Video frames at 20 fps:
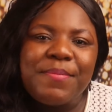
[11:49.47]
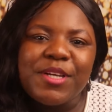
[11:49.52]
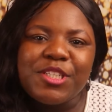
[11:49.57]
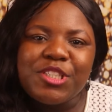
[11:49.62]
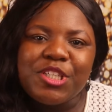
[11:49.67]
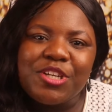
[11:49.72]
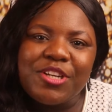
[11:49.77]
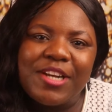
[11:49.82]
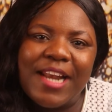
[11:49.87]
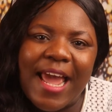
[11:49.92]
Make
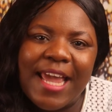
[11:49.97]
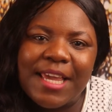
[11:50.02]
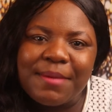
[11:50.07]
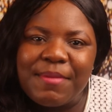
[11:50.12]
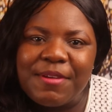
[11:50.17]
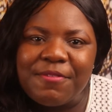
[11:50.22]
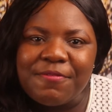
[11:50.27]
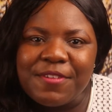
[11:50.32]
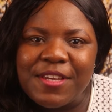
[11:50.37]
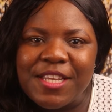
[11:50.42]
sure you like
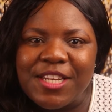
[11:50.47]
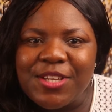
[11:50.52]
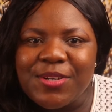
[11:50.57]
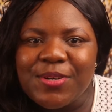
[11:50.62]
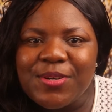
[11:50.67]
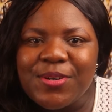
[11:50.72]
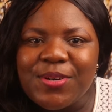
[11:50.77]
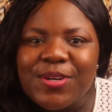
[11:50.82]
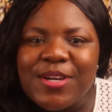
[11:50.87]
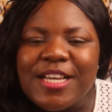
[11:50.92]
my
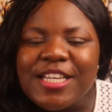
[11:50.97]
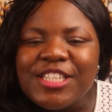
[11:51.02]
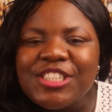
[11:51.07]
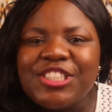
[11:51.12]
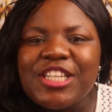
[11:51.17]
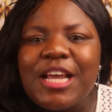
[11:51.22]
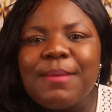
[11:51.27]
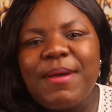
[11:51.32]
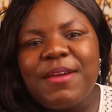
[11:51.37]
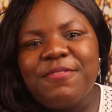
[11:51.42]
video,
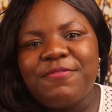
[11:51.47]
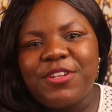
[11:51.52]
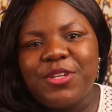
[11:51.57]
share my